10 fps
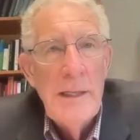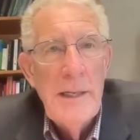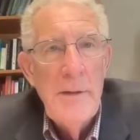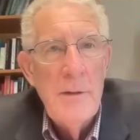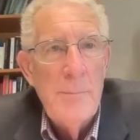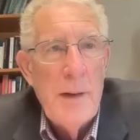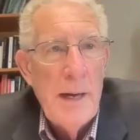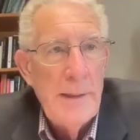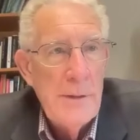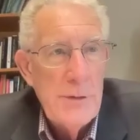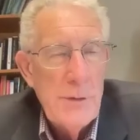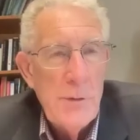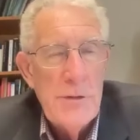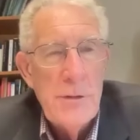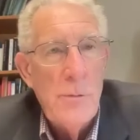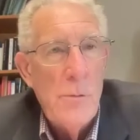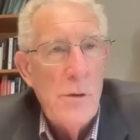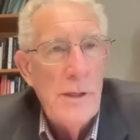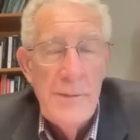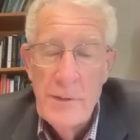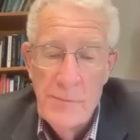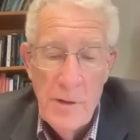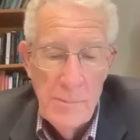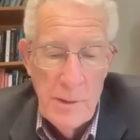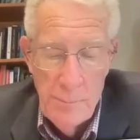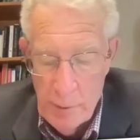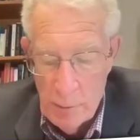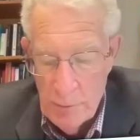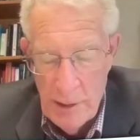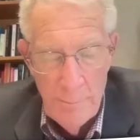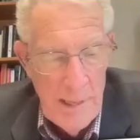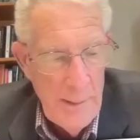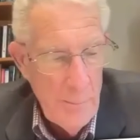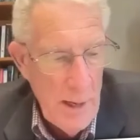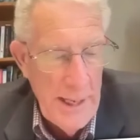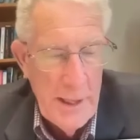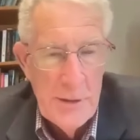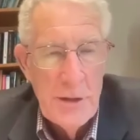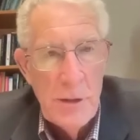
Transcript: either by the surgeon or even from a proton beam radiation,